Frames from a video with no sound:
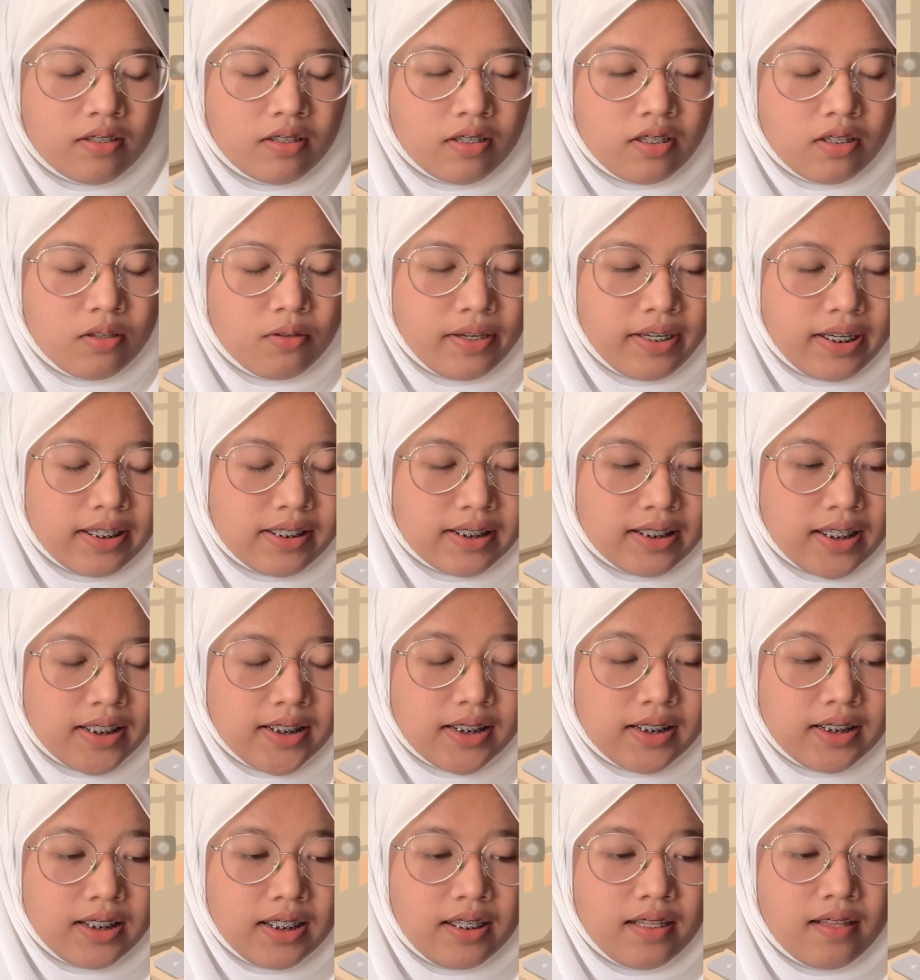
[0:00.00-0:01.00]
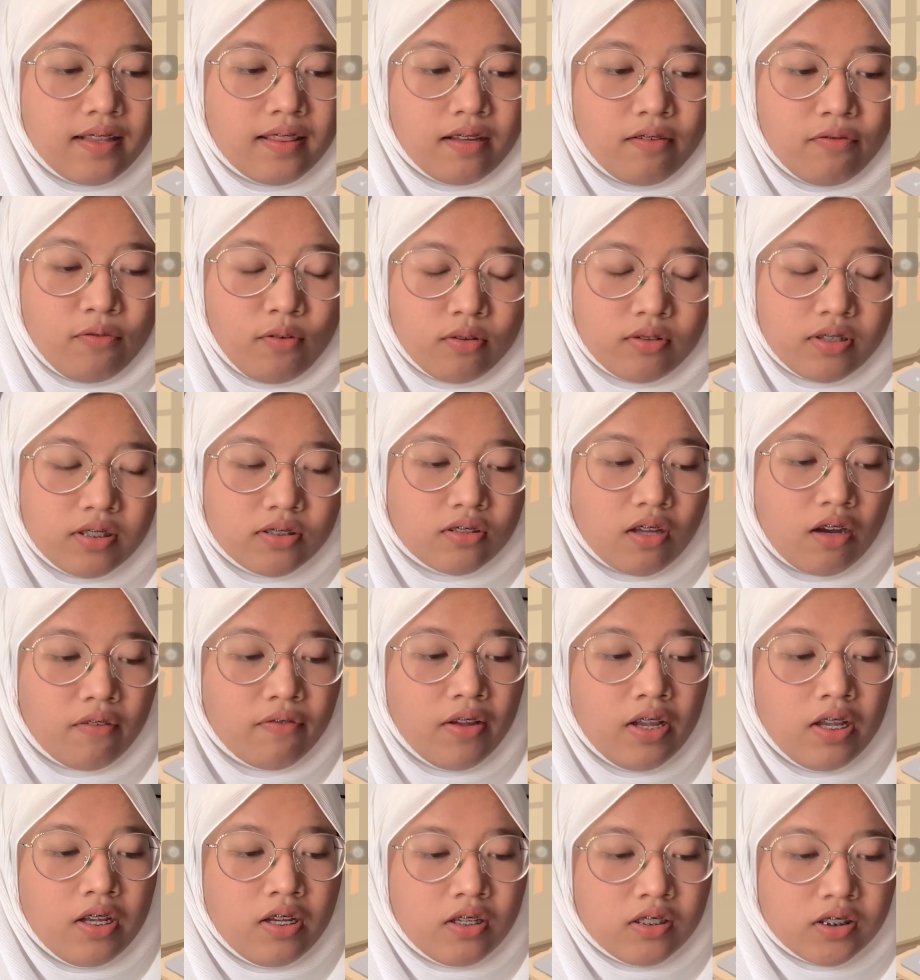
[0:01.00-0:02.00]
you guys can see the folders of
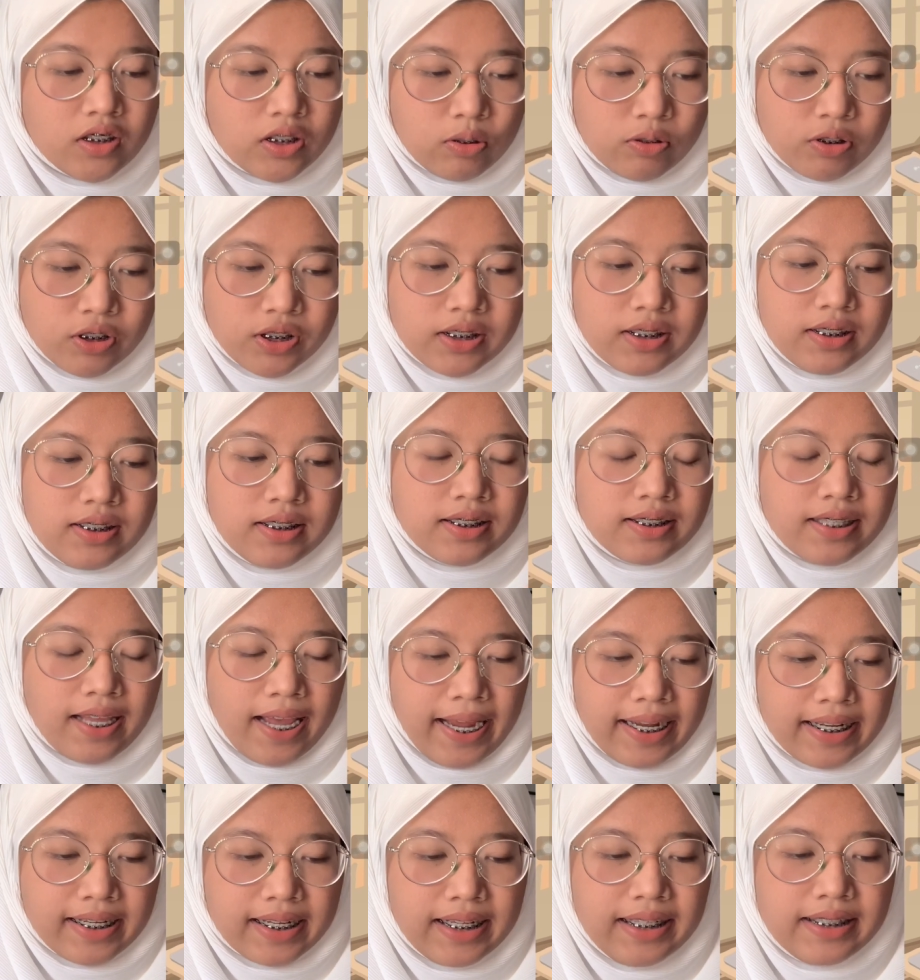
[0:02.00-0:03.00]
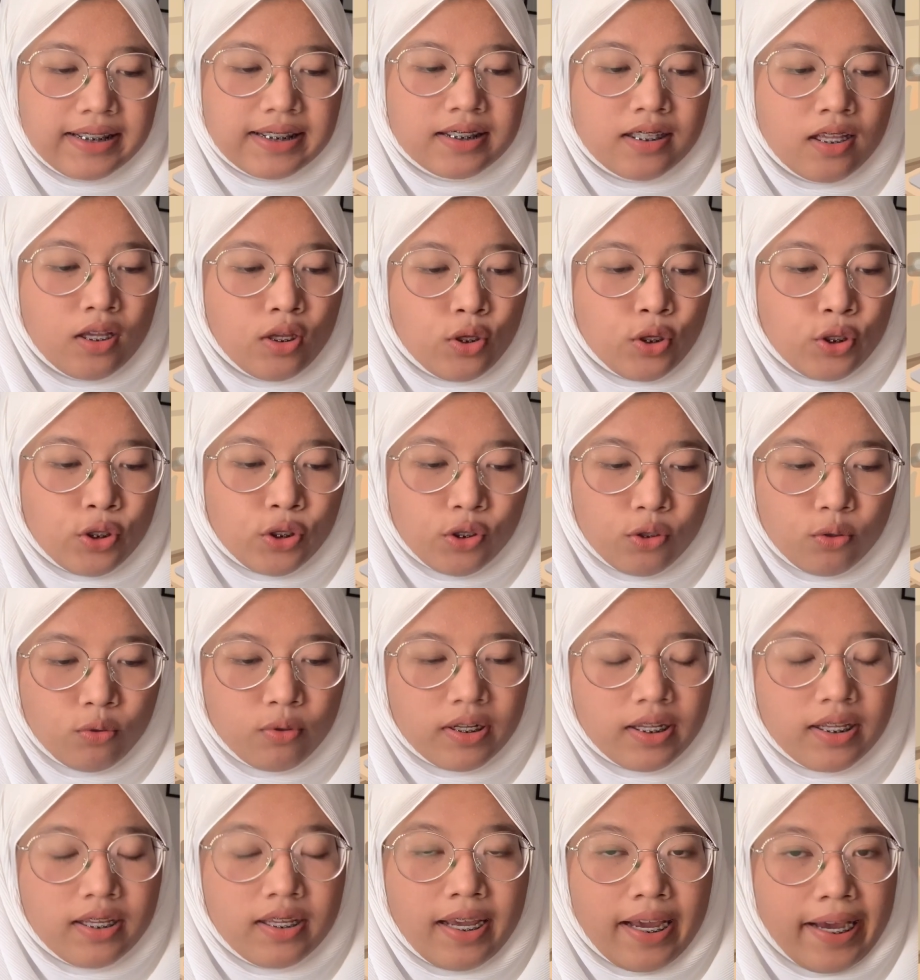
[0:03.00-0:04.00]
socials, edits,
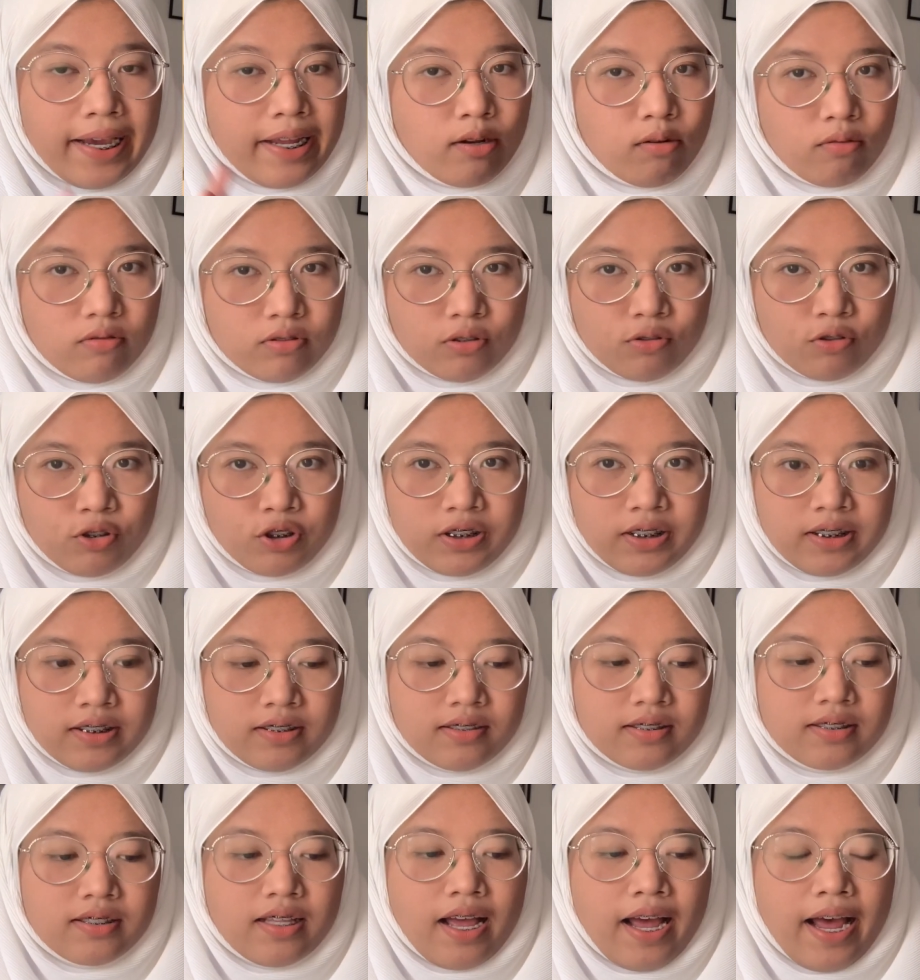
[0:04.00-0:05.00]
uni, and also chills.